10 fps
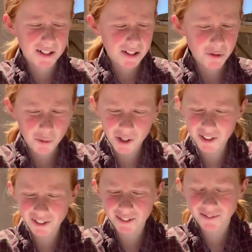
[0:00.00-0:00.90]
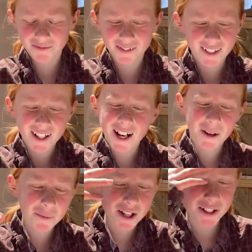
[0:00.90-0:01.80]
Well, I'm
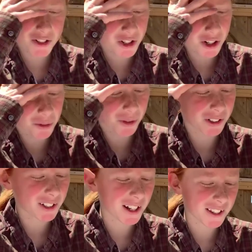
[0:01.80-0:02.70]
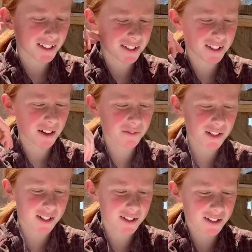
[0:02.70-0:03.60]
not sure what a lot of this stuff
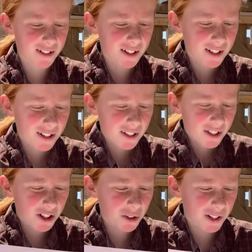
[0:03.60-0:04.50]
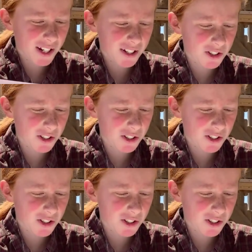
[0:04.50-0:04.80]
is. Okay, so